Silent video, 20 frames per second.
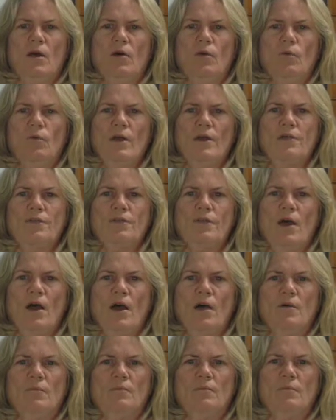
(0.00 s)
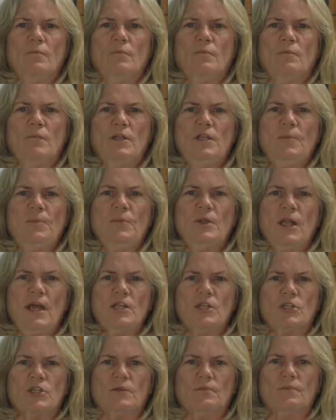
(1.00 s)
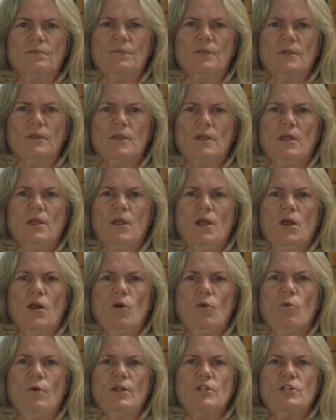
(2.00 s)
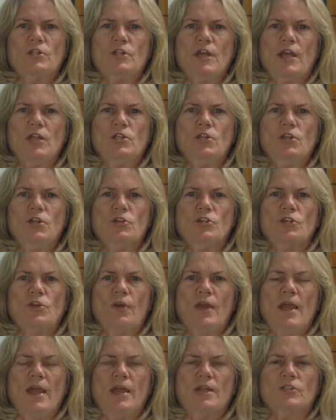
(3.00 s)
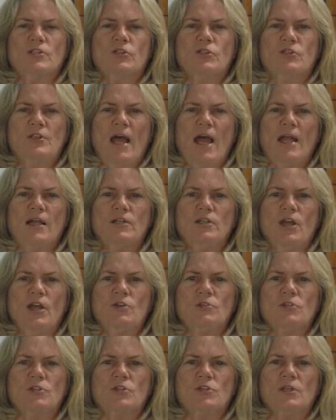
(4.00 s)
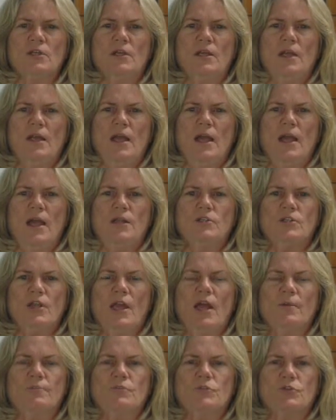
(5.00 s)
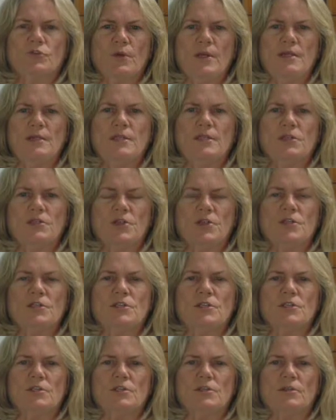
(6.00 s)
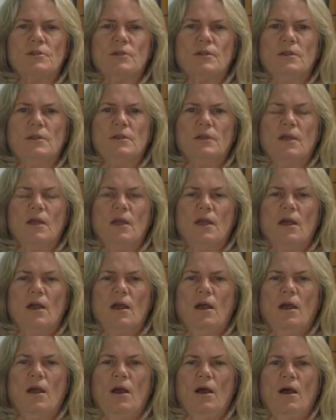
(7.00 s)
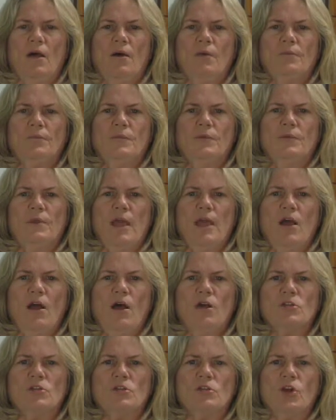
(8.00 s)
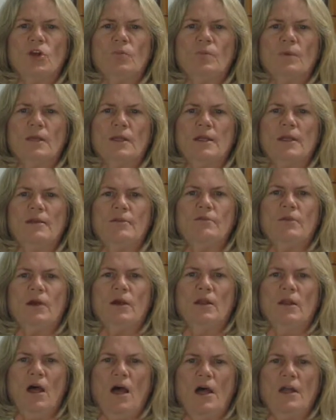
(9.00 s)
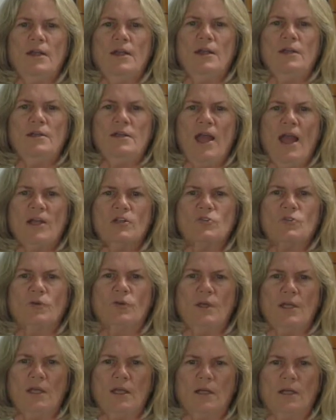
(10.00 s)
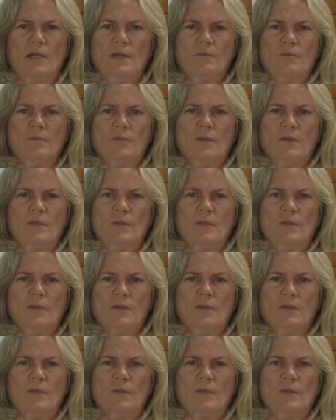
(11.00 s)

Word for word: with manipulation, which they use their hands to diagnose and to help treat diseases. They also believe a lot in natural healing,